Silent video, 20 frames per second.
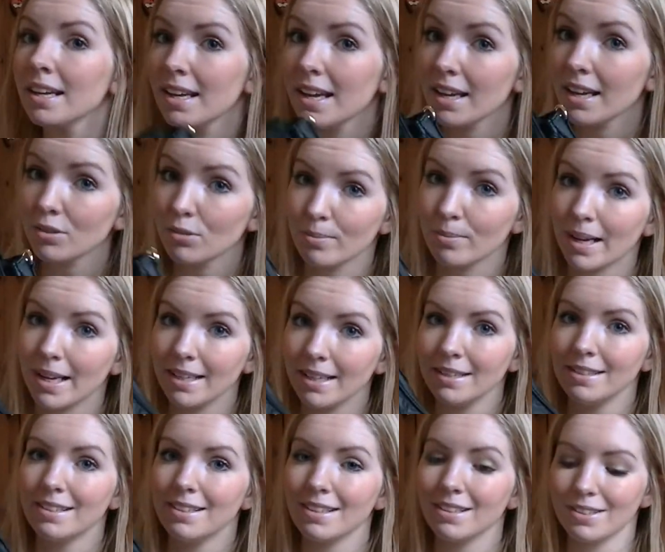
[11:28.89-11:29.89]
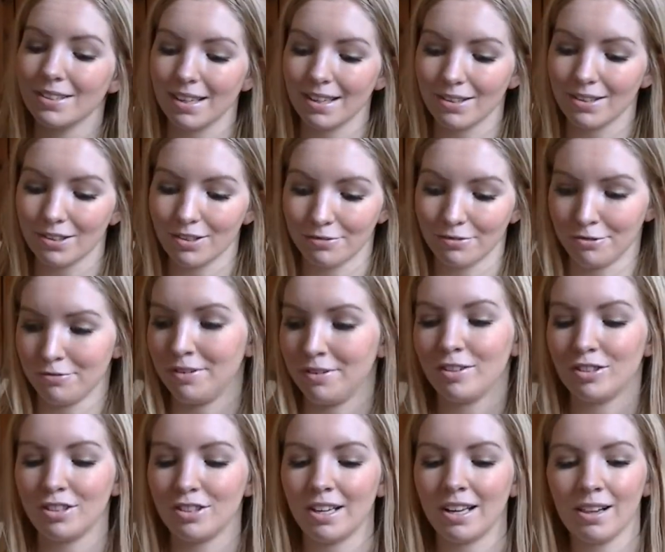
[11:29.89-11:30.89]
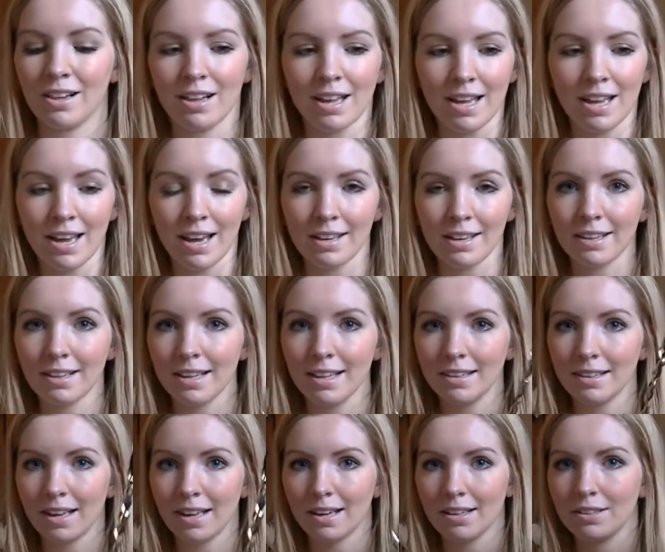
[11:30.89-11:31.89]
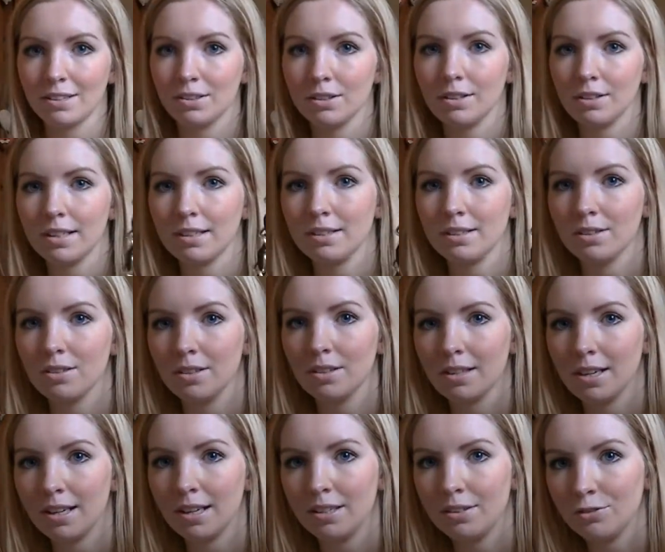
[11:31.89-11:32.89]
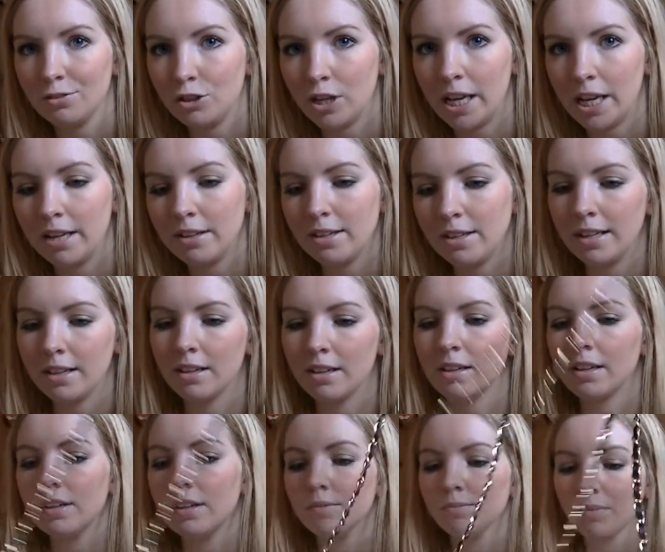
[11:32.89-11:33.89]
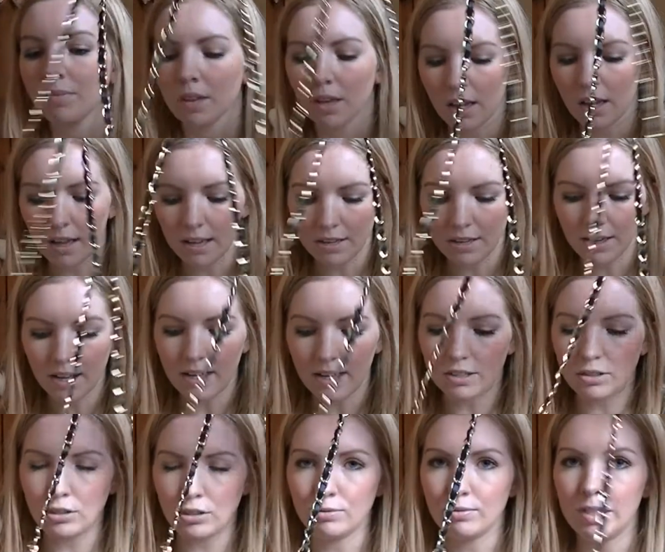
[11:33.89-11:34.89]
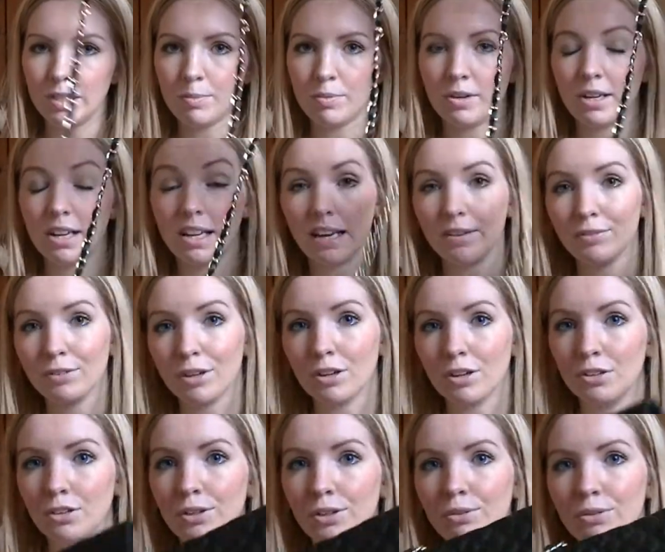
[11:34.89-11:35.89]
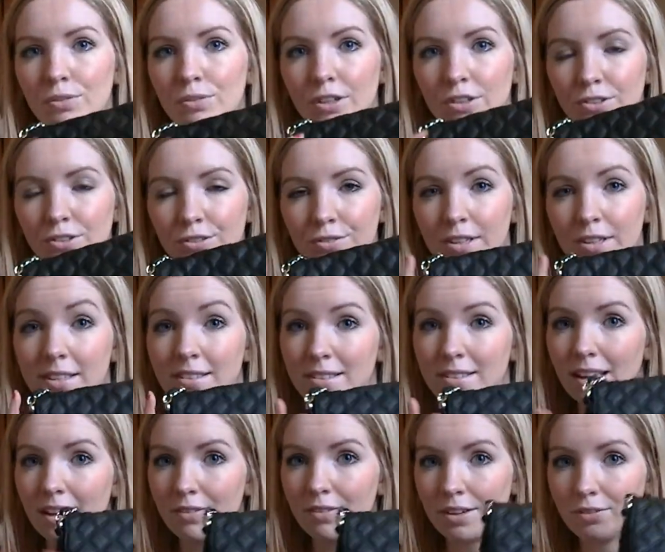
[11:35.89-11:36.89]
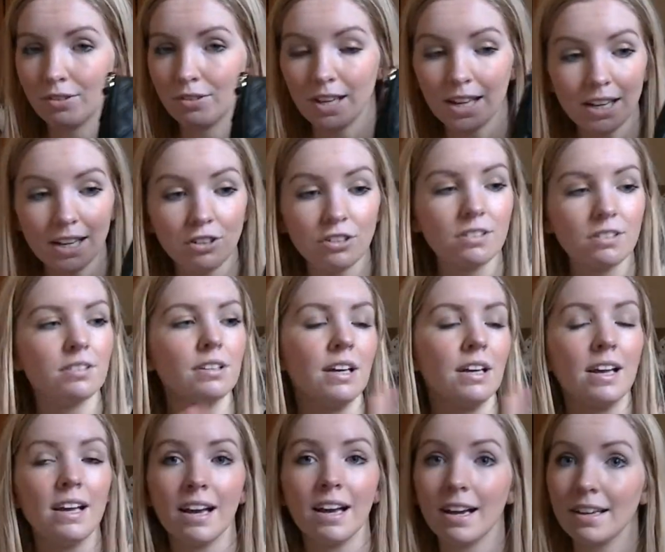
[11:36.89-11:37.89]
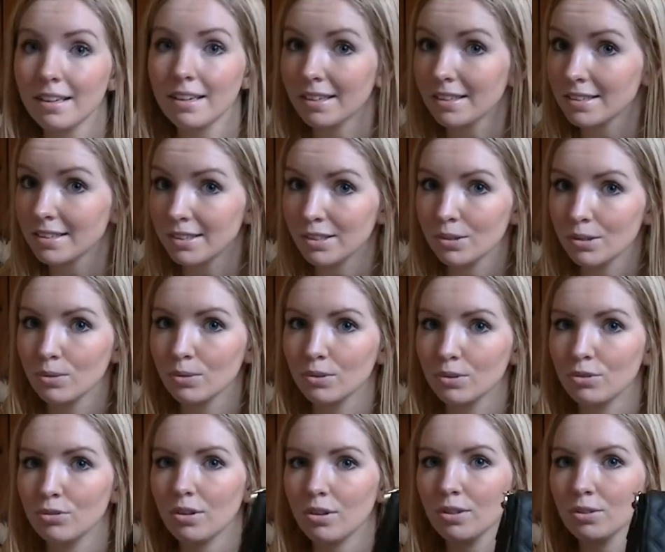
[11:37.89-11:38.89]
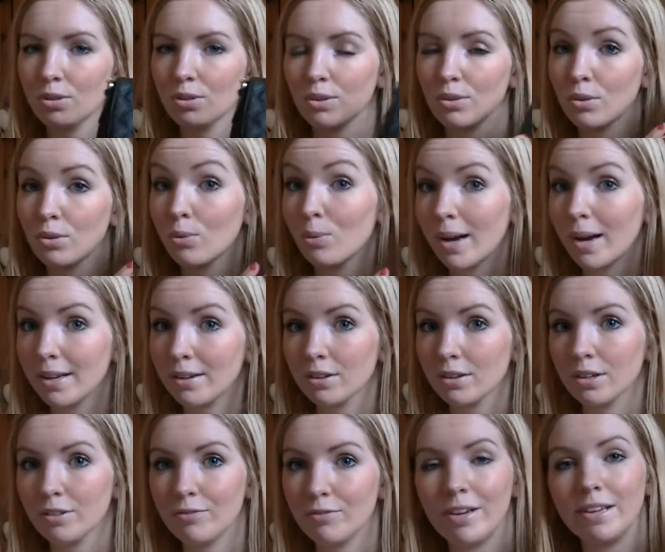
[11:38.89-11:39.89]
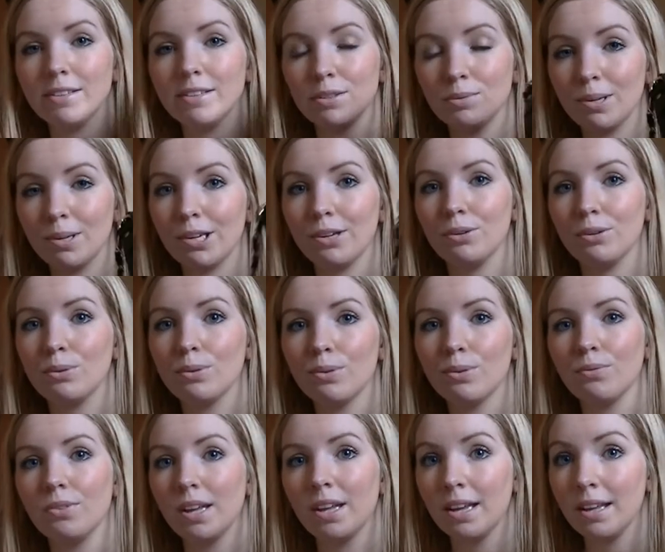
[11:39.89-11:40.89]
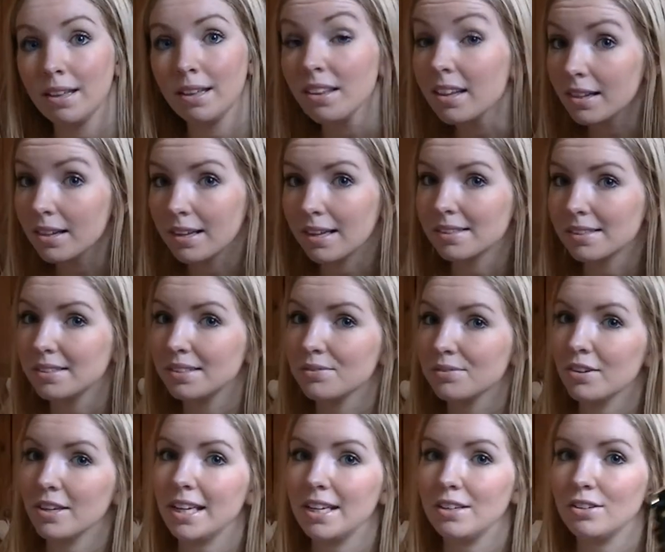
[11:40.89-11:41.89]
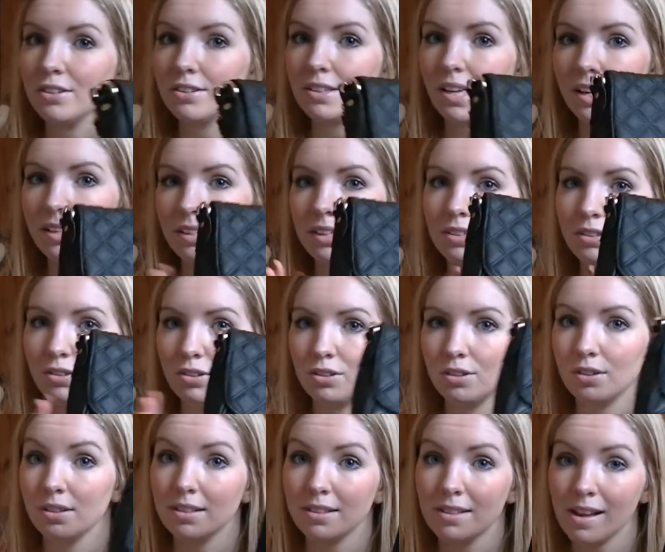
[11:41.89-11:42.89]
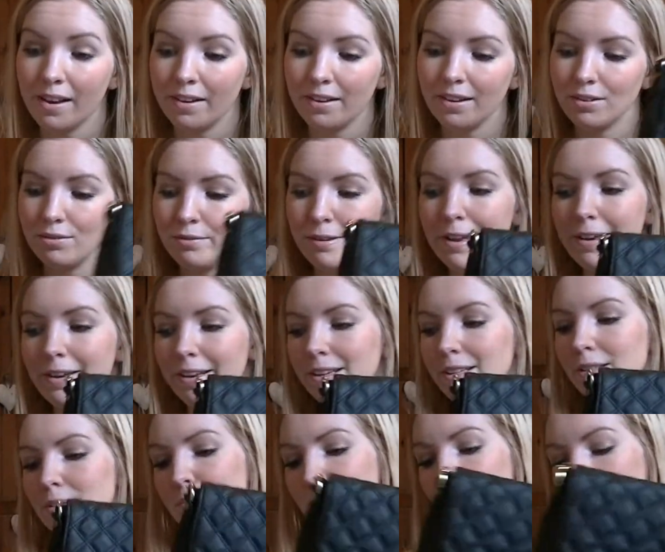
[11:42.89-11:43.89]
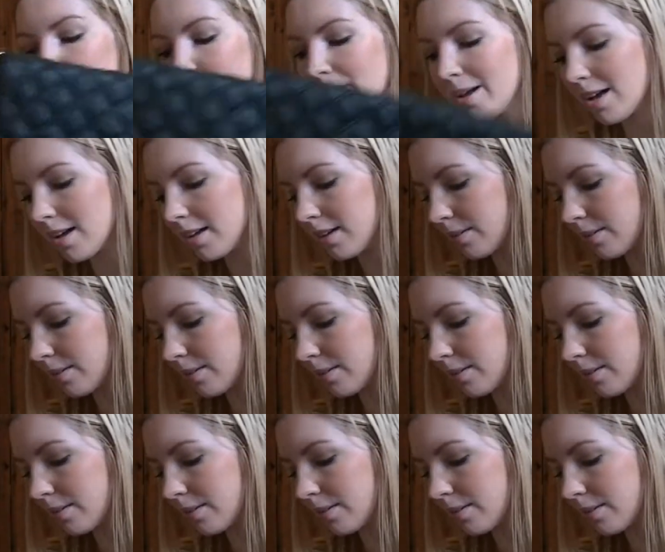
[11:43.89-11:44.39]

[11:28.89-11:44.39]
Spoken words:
I don't mind because I can't afford real Chanel, and I like the handle that's got the kind of chain deal. And yeah, it's just really pretty. I've got a nude version of this that I've had for ages, and that's still going strong, so I thought why not invest when I know it'll last for ages. And it's just a standard really nice black bag.